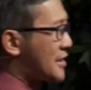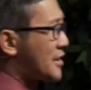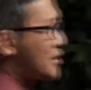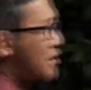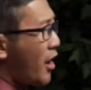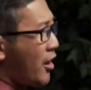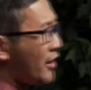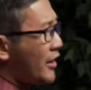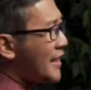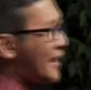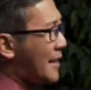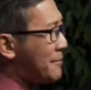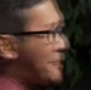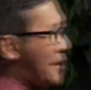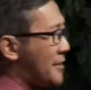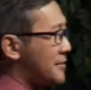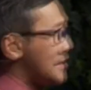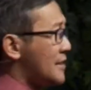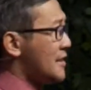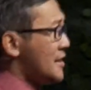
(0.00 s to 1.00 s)
talking
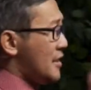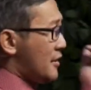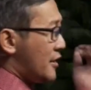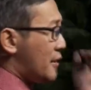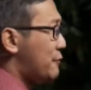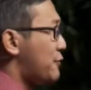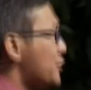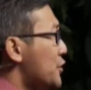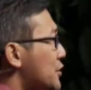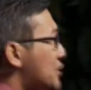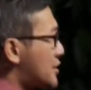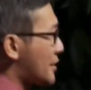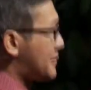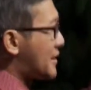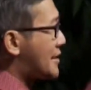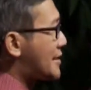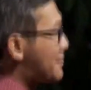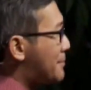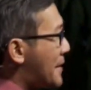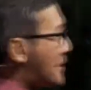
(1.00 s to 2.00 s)
about the fruits of the
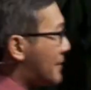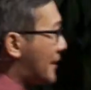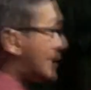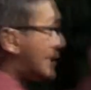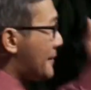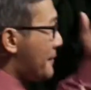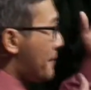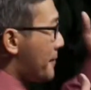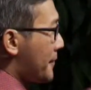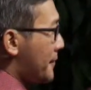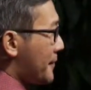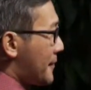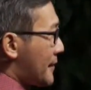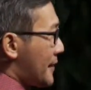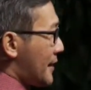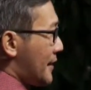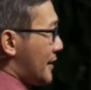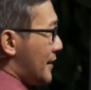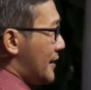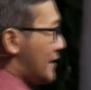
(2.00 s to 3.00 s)
Spirit,
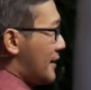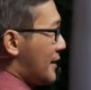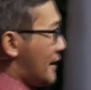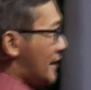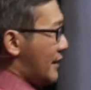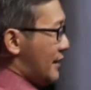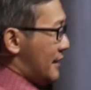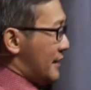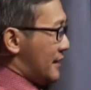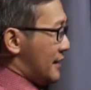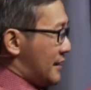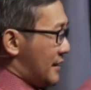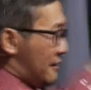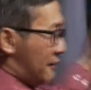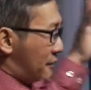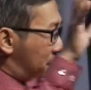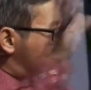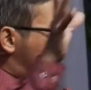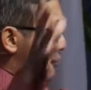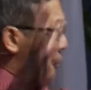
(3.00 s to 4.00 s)

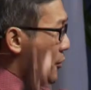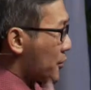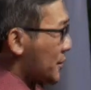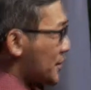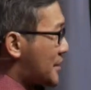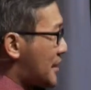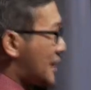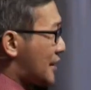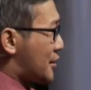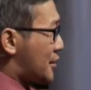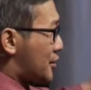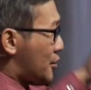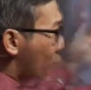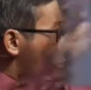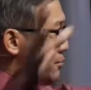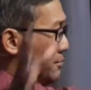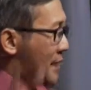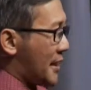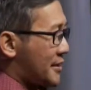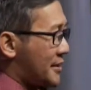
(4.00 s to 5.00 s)
focusing so
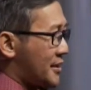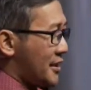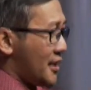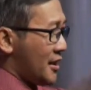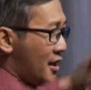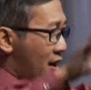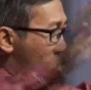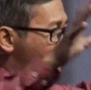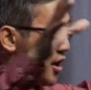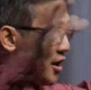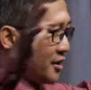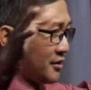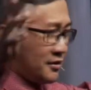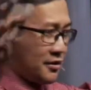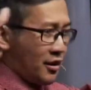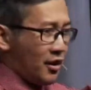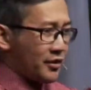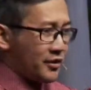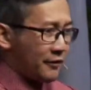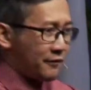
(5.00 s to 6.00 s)
much on,
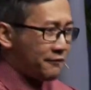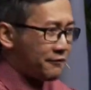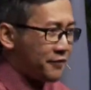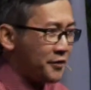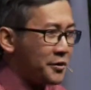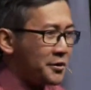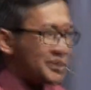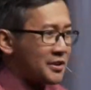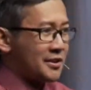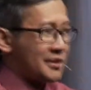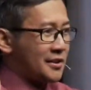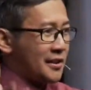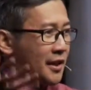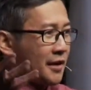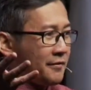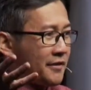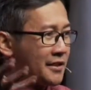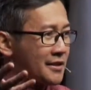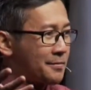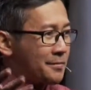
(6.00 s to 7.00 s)
on the fruits
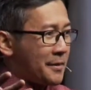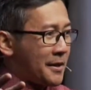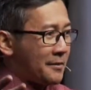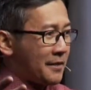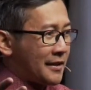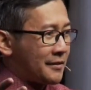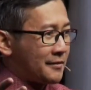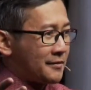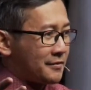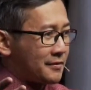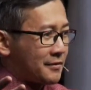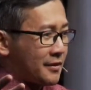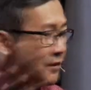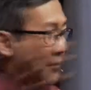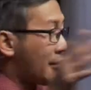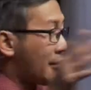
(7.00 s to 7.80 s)
of the Spirit and the